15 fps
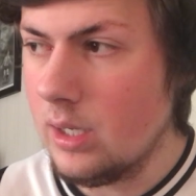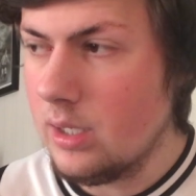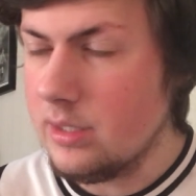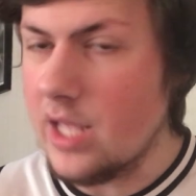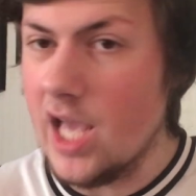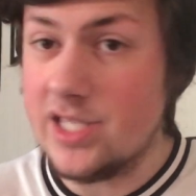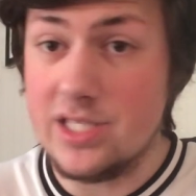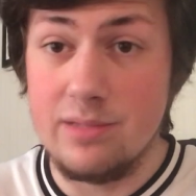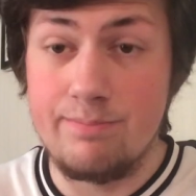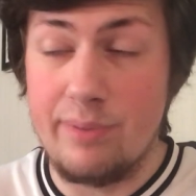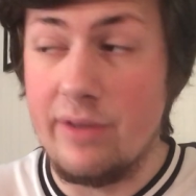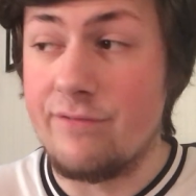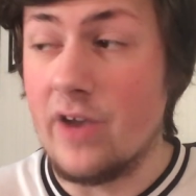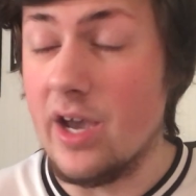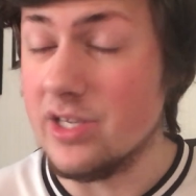Yes, to
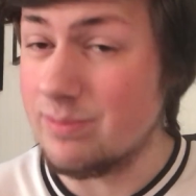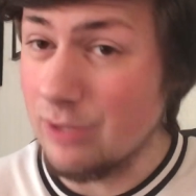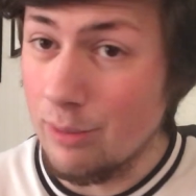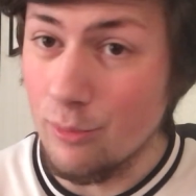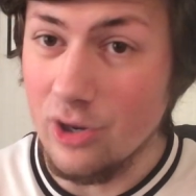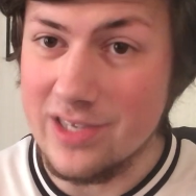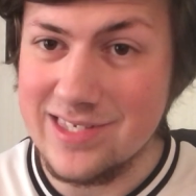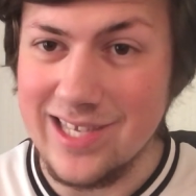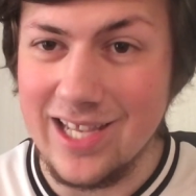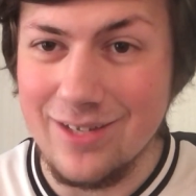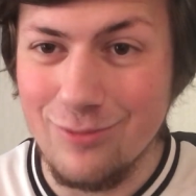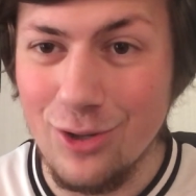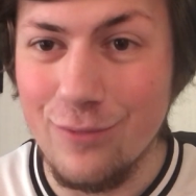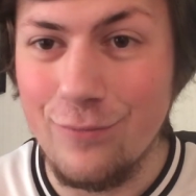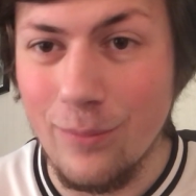be fair, it's a lot more exciting than
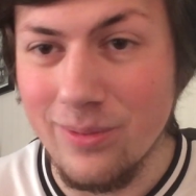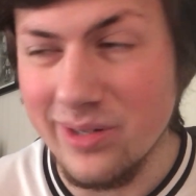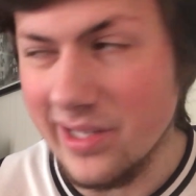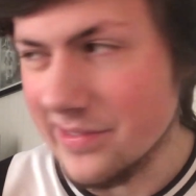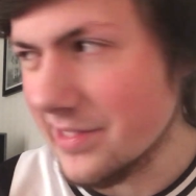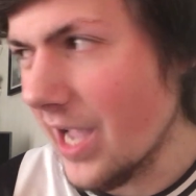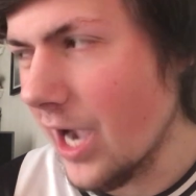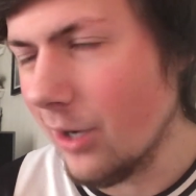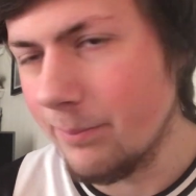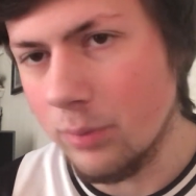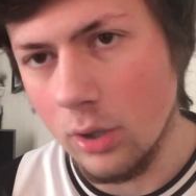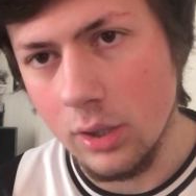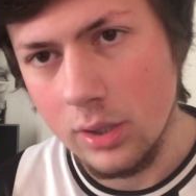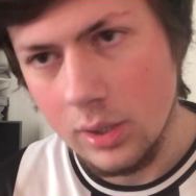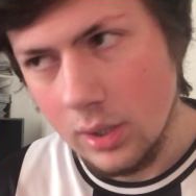what the football is now,
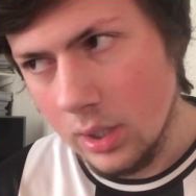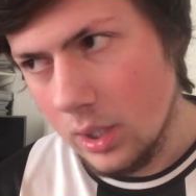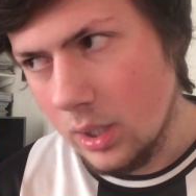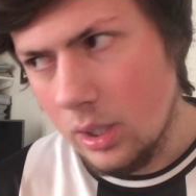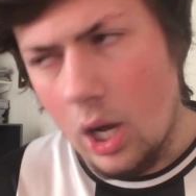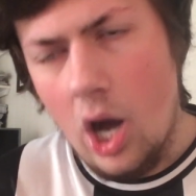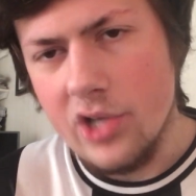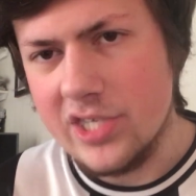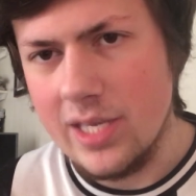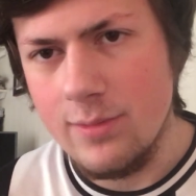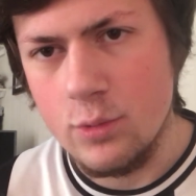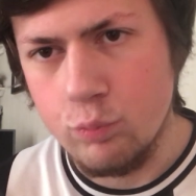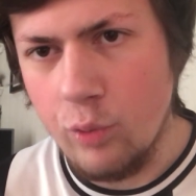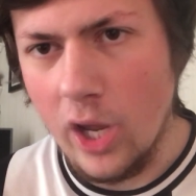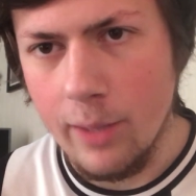but our
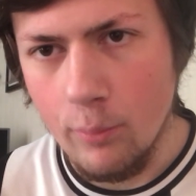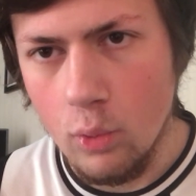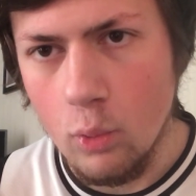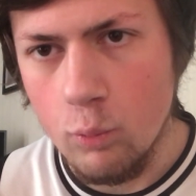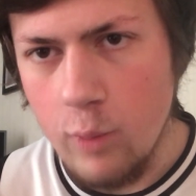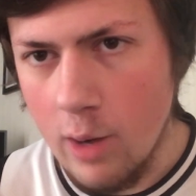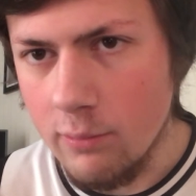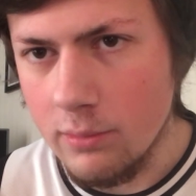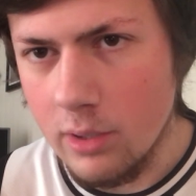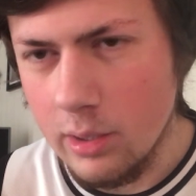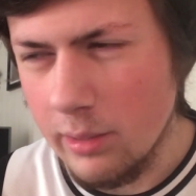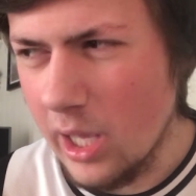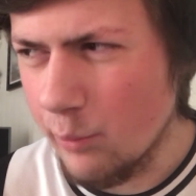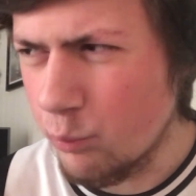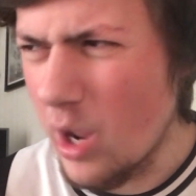team's way
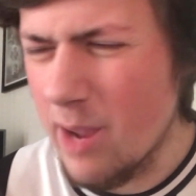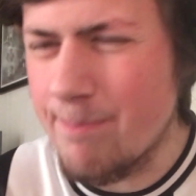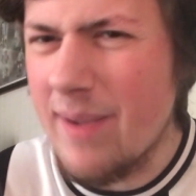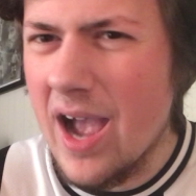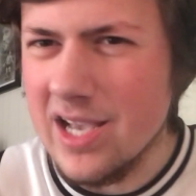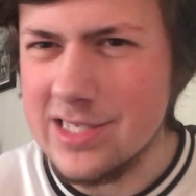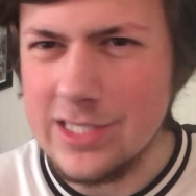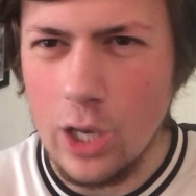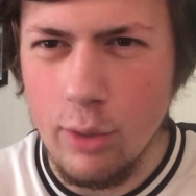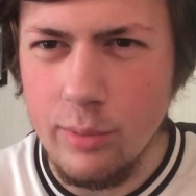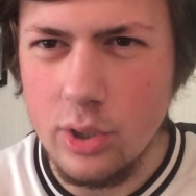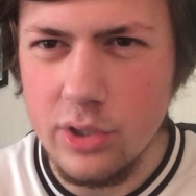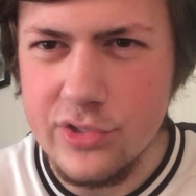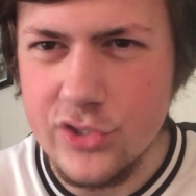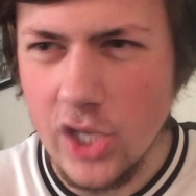better set up, you
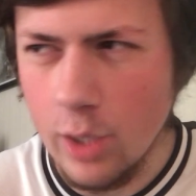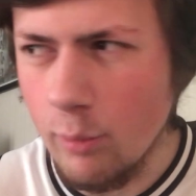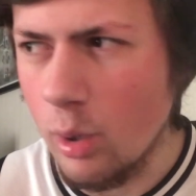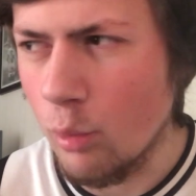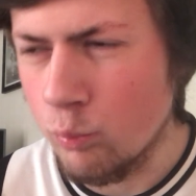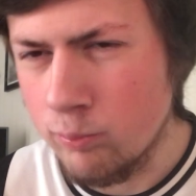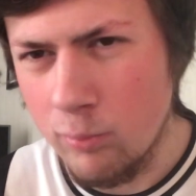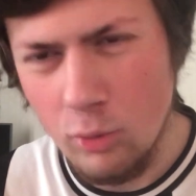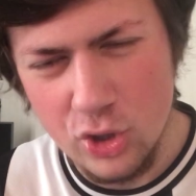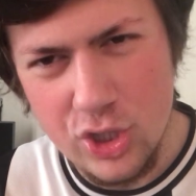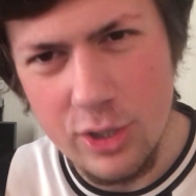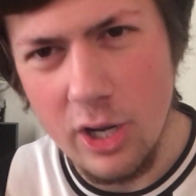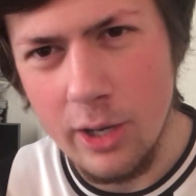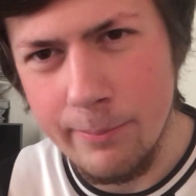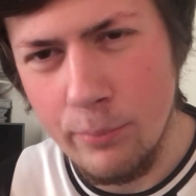could say. We
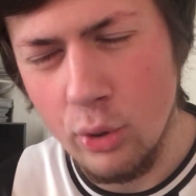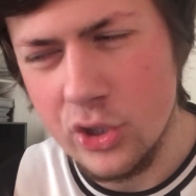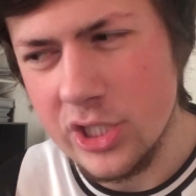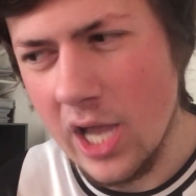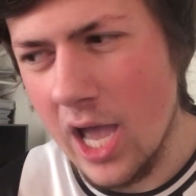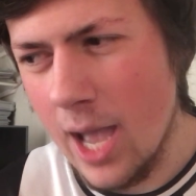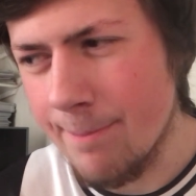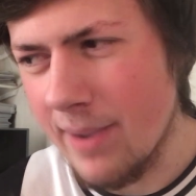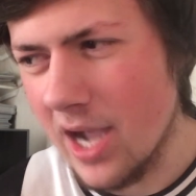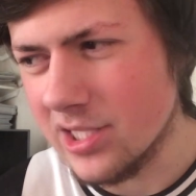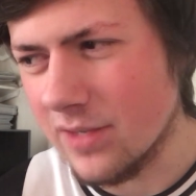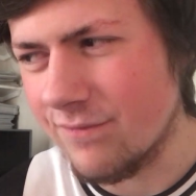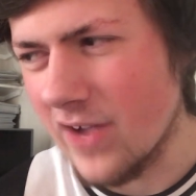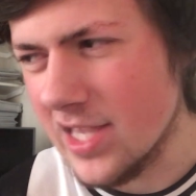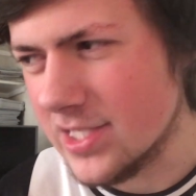are much better
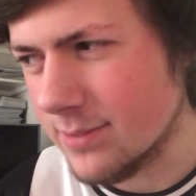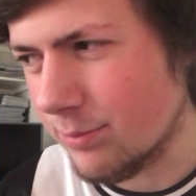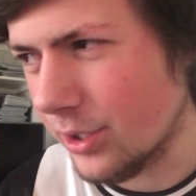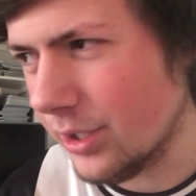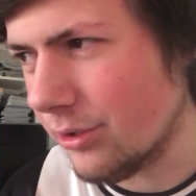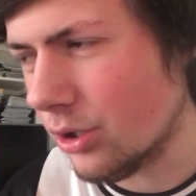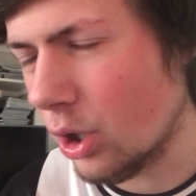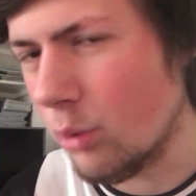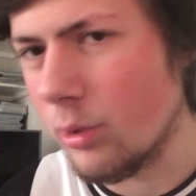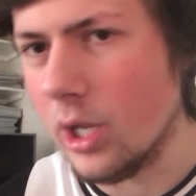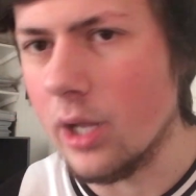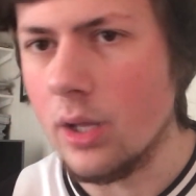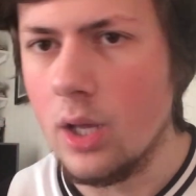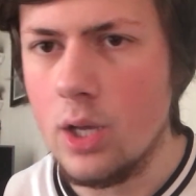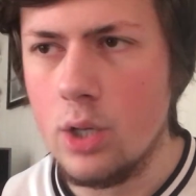defensively,
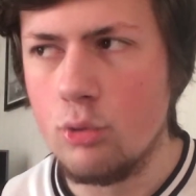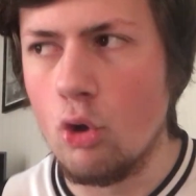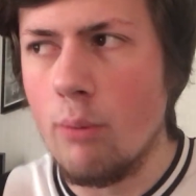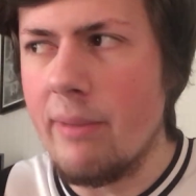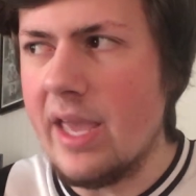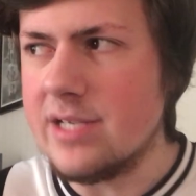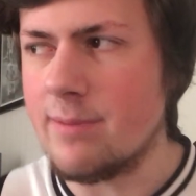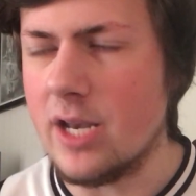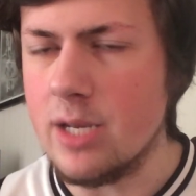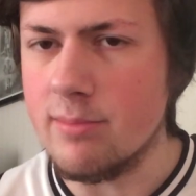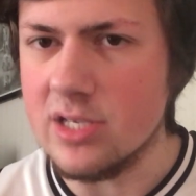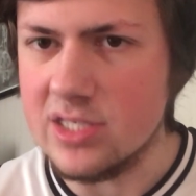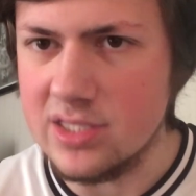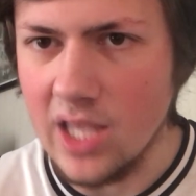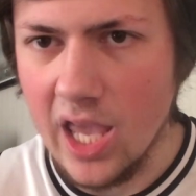we don't make as many
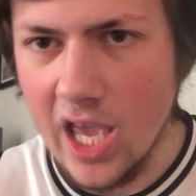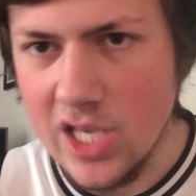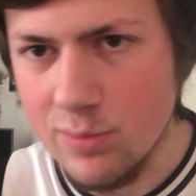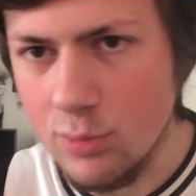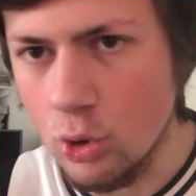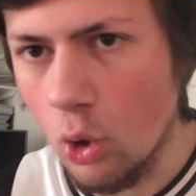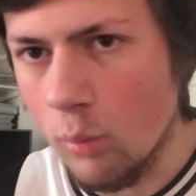mistakes. We know